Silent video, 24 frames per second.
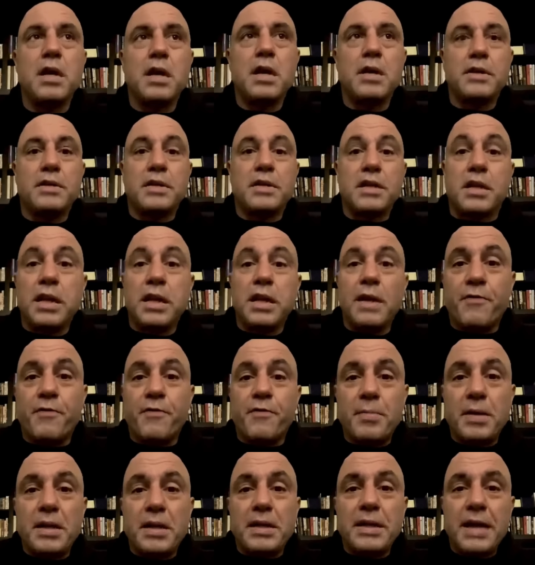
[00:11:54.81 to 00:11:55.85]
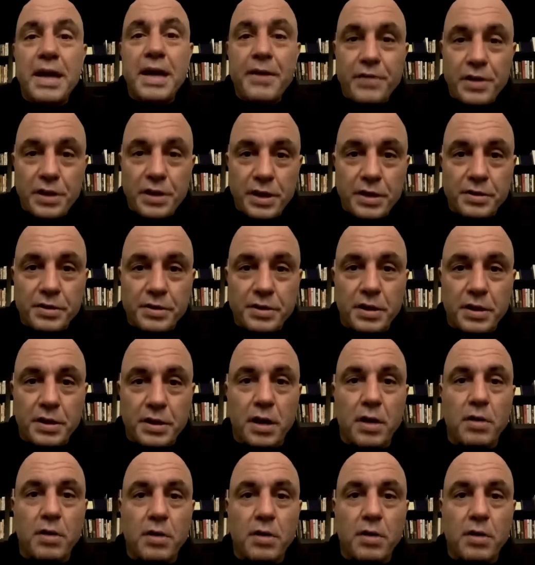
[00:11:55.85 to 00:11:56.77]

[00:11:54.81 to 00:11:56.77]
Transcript: There's a clip from 11 years ago.